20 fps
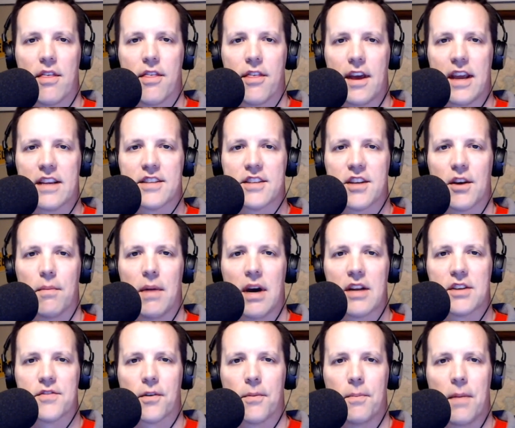Thanks so
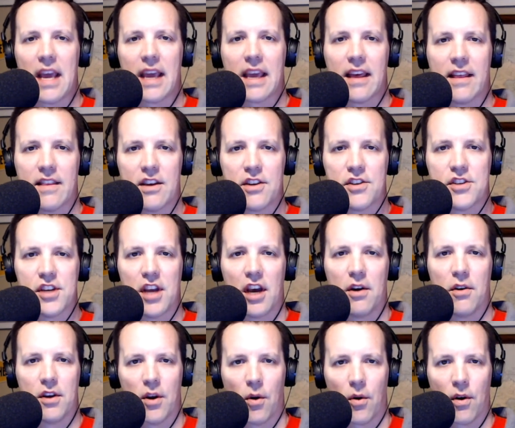much for making this
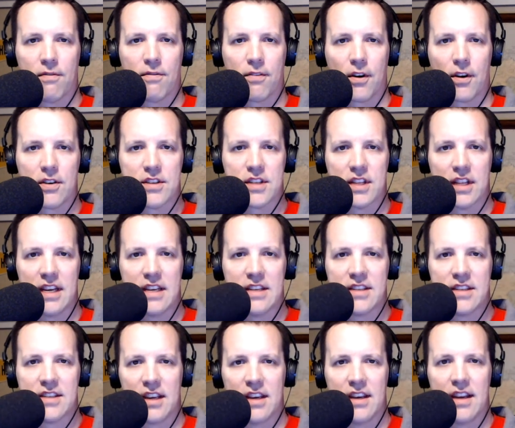show your first
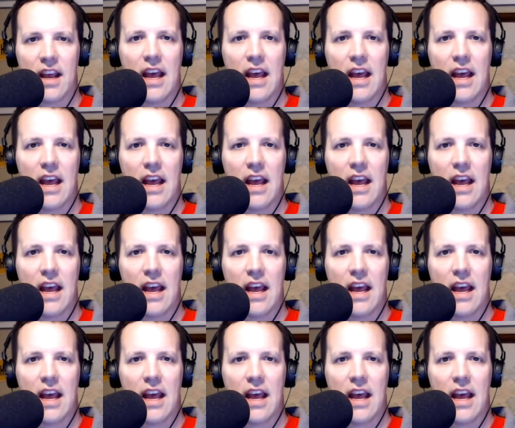listen